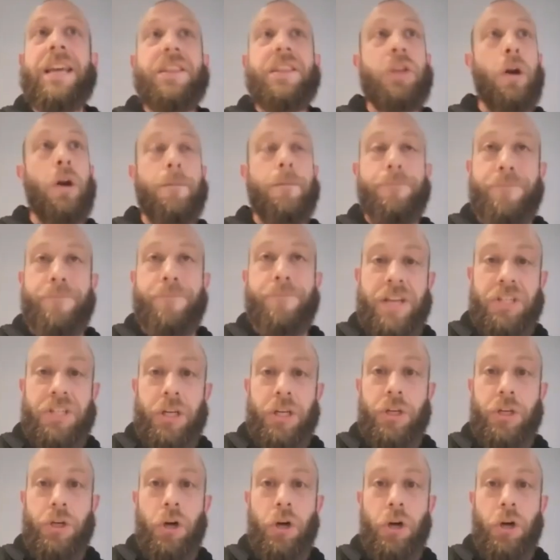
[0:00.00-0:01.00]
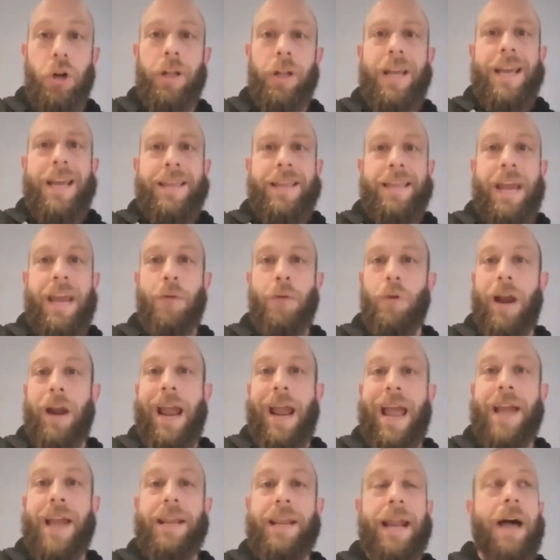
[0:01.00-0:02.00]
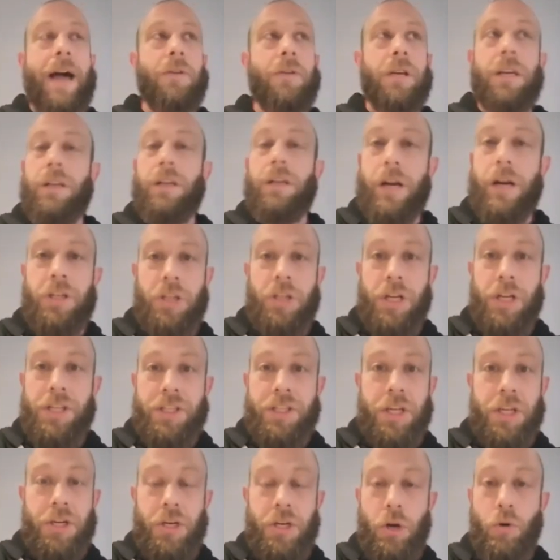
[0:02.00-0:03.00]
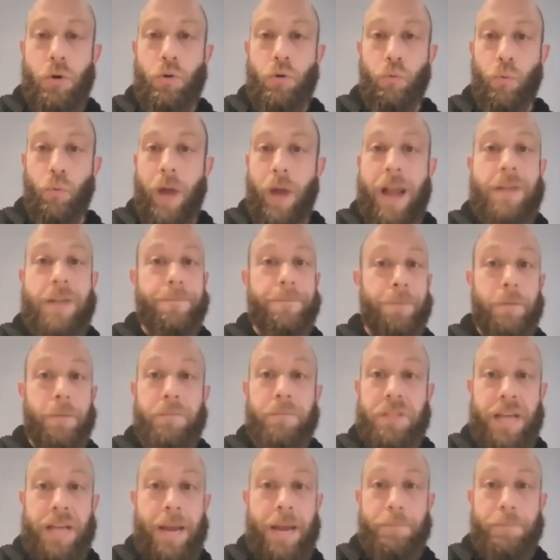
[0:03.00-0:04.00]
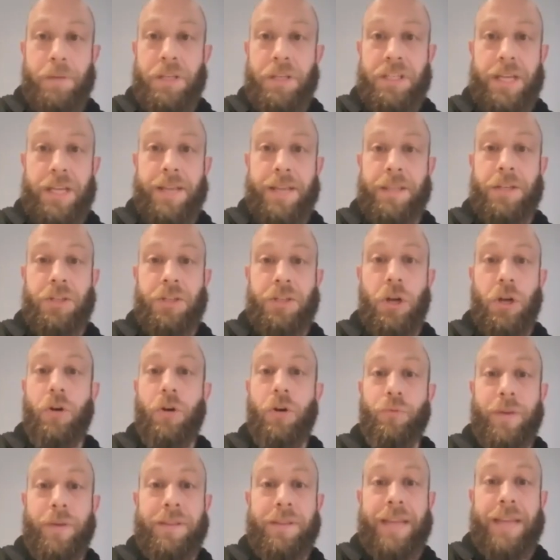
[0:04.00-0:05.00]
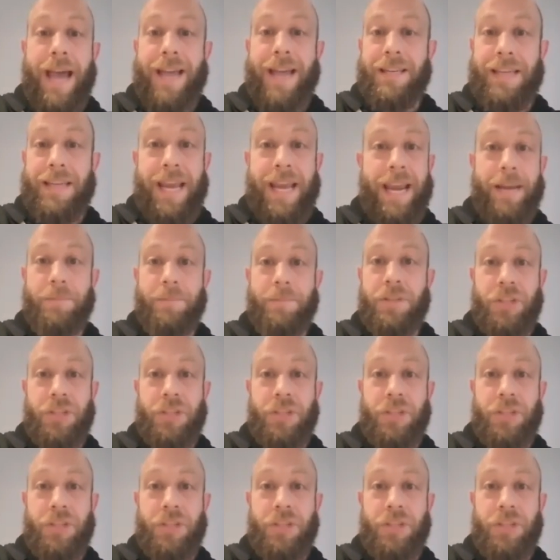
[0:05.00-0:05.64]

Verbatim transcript: They're physical. They were handing out concussions to Duke right from tip and set the tone with that game.